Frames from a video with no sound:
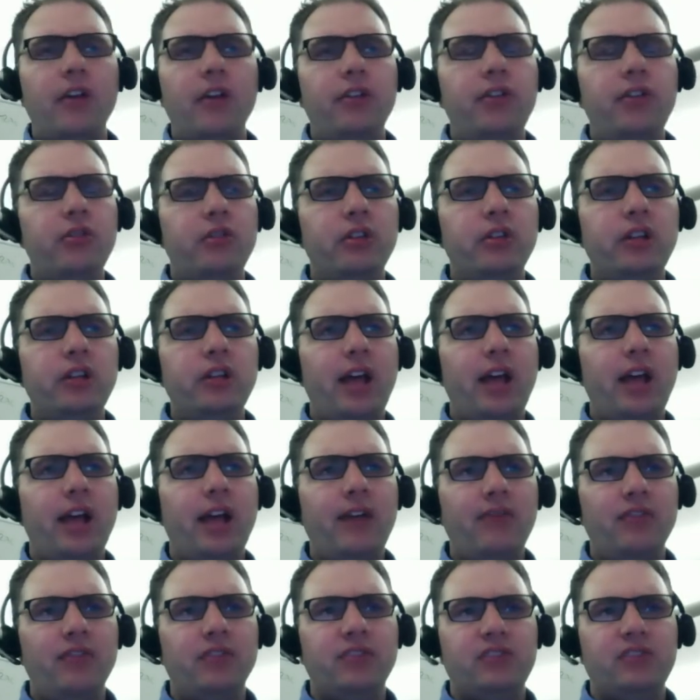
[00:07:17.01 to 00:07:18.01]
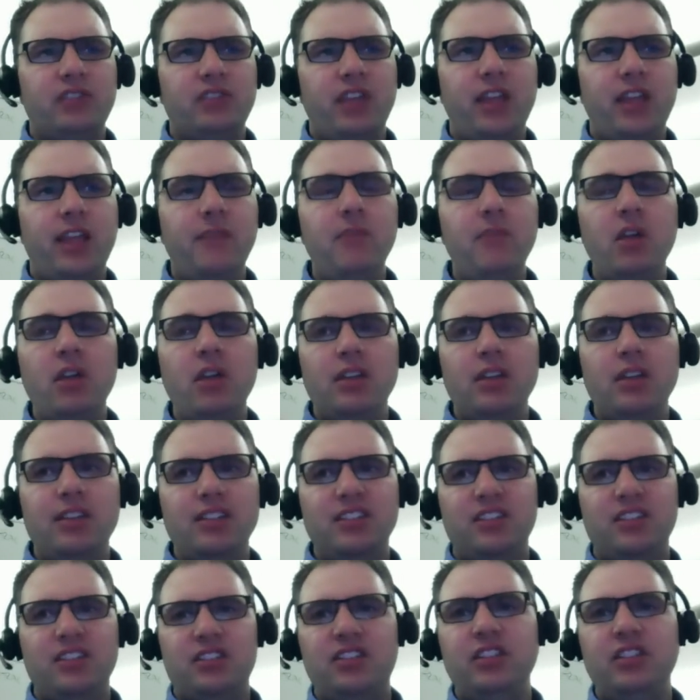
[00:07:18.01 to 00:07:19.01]
you can have the same
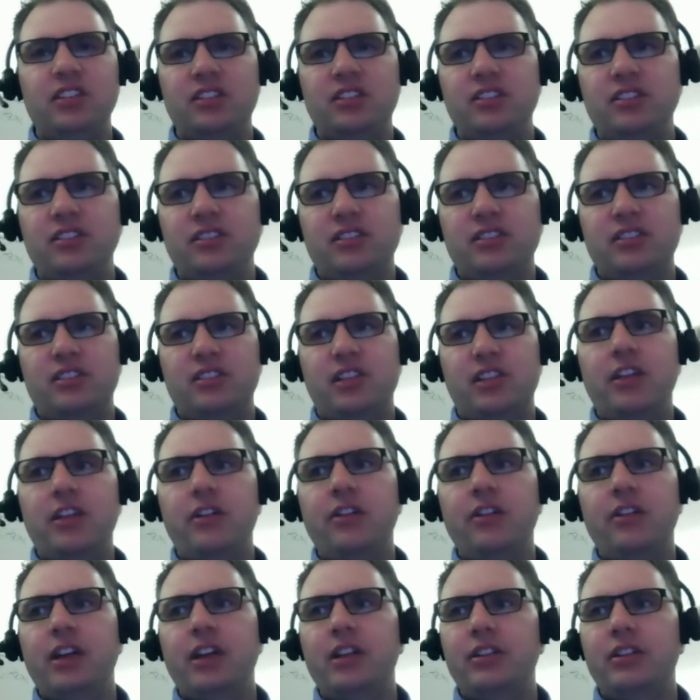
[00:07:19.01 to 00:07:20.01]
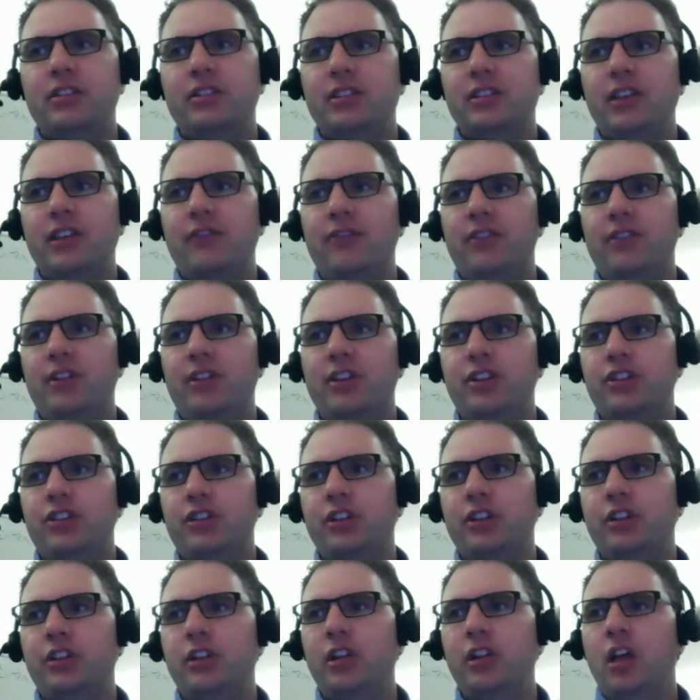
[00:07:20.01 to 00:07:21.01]
consistent standardized
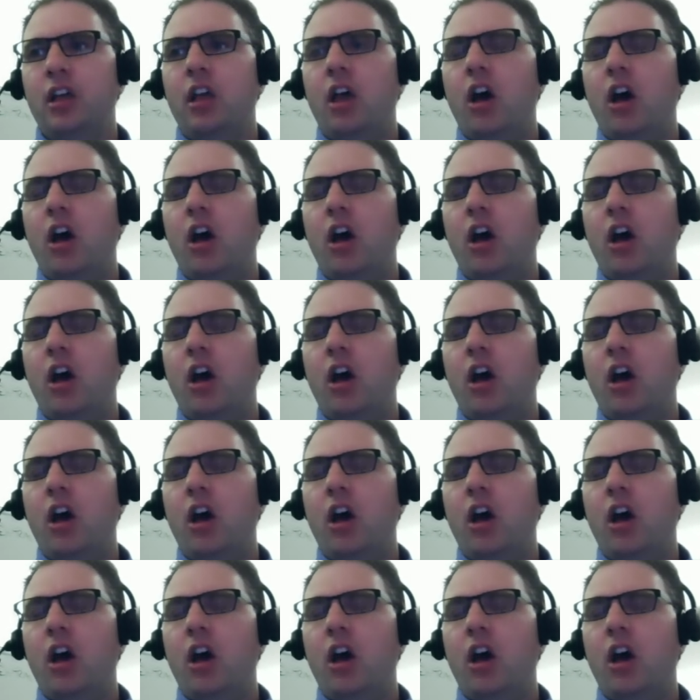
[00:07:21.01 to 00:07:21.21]
definition